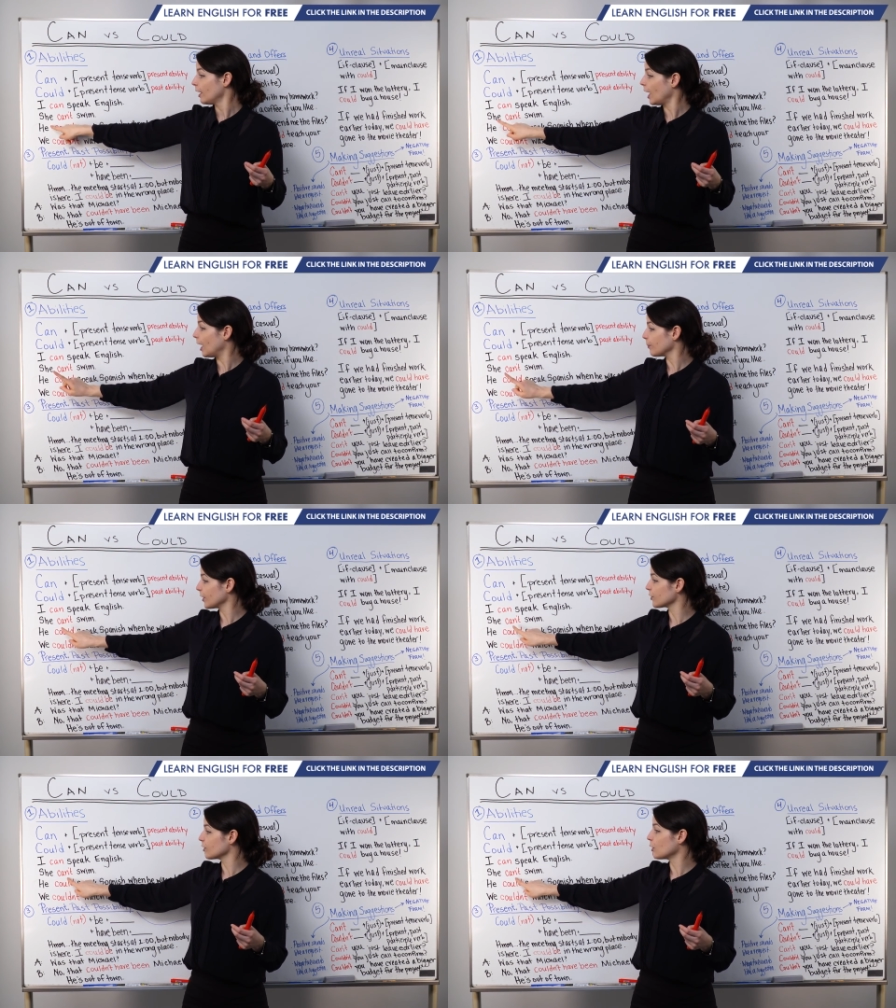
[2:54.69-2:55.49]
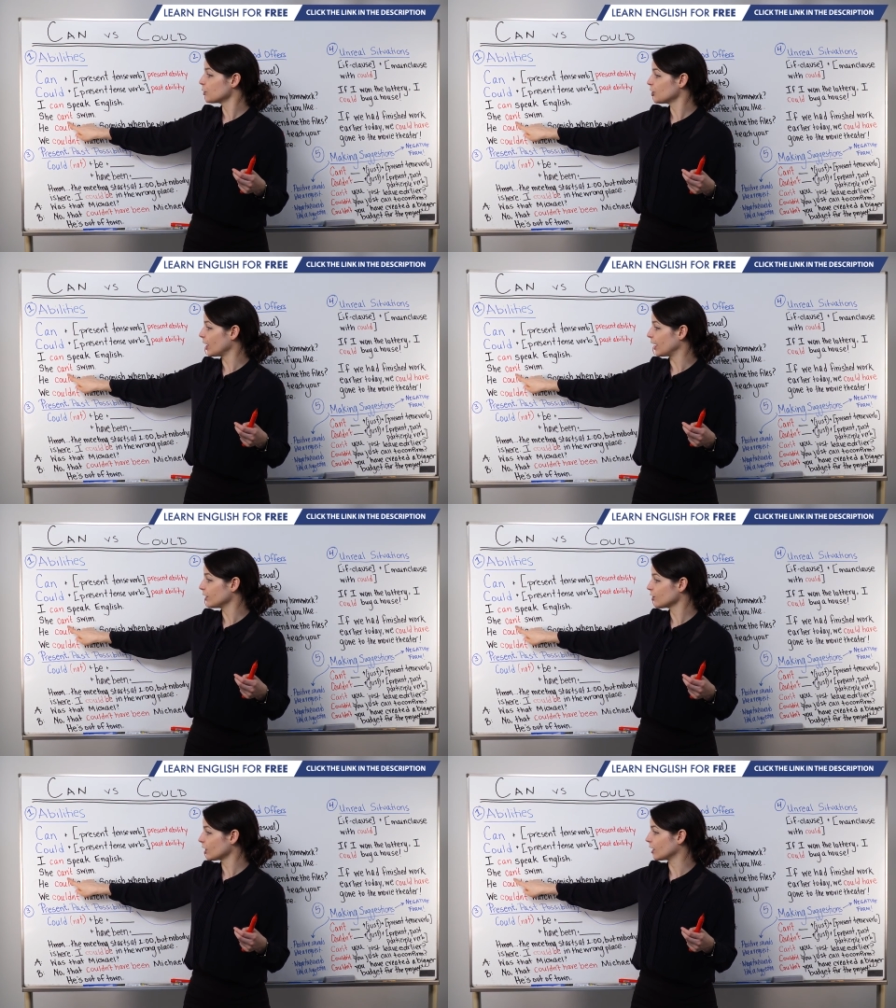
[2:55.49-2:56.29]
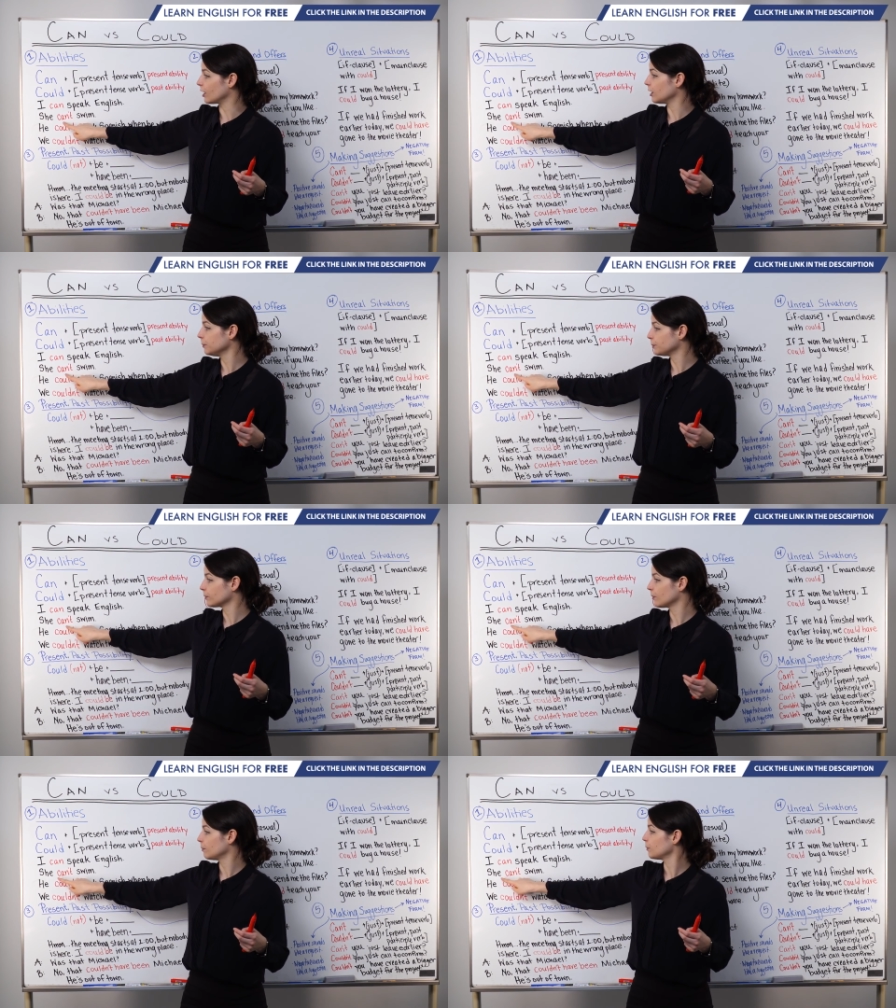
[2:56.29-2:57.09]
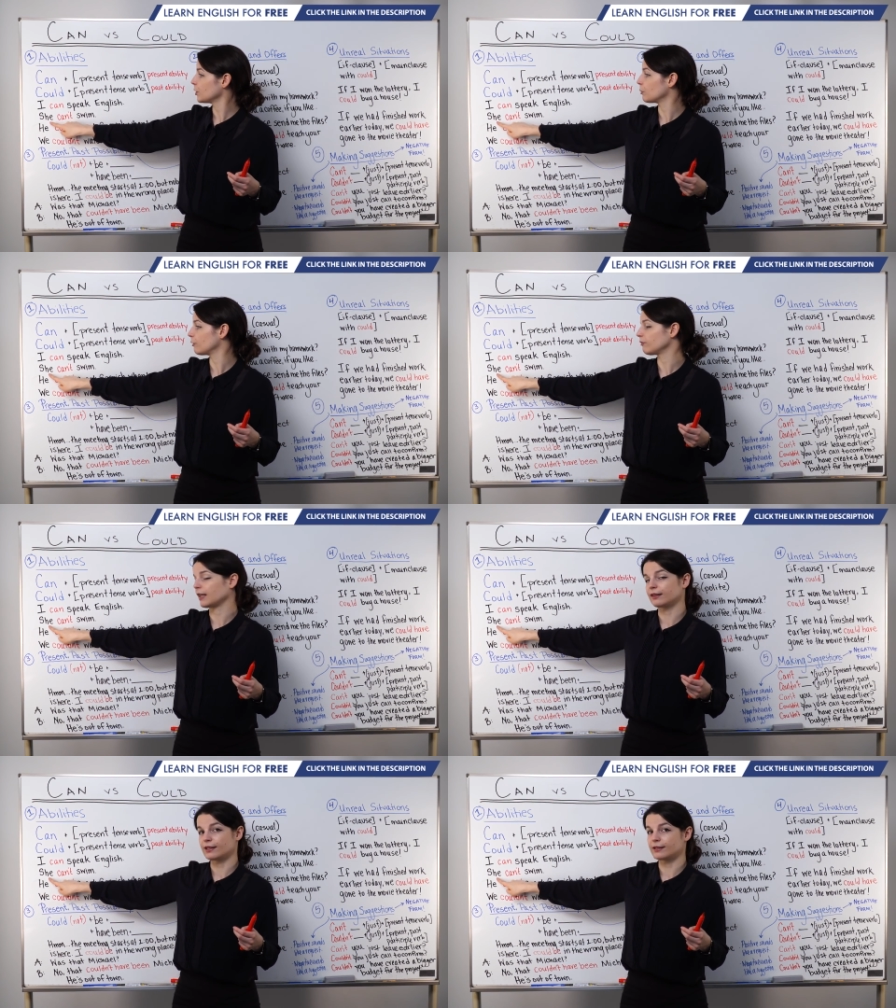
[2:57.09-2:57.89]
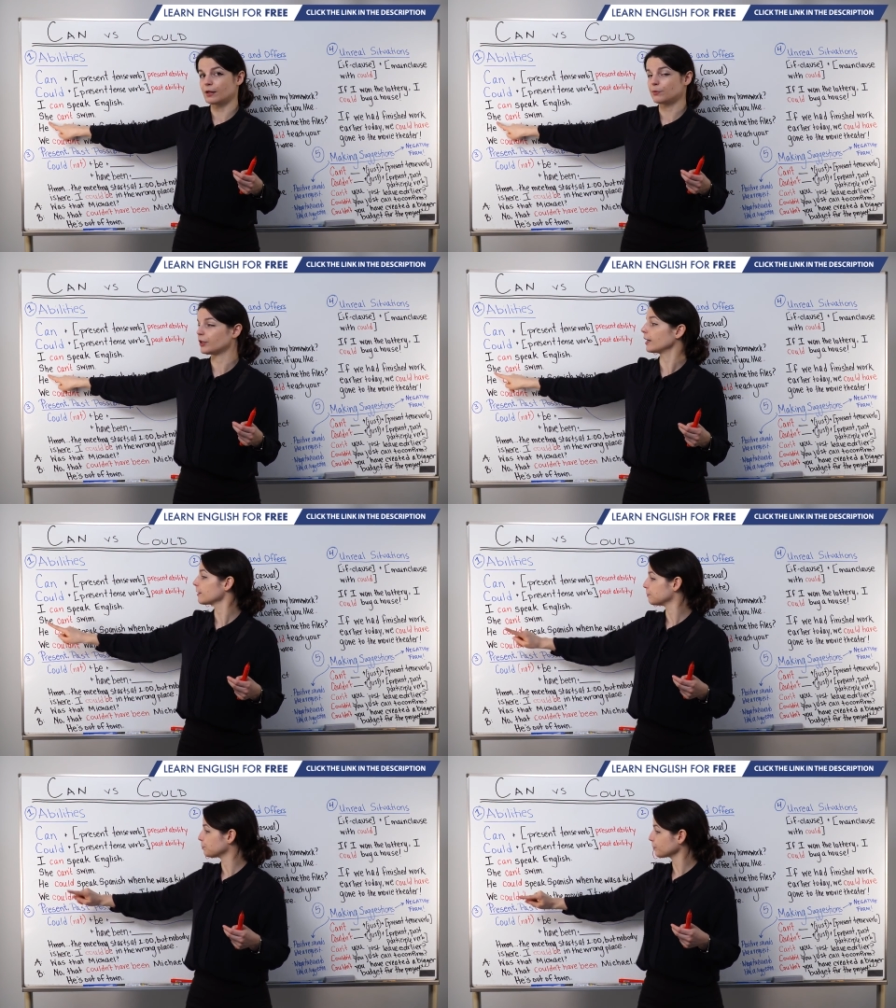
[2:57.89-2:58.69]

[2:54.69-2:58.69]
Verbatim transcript: Um, there's no change here to reflect the subject.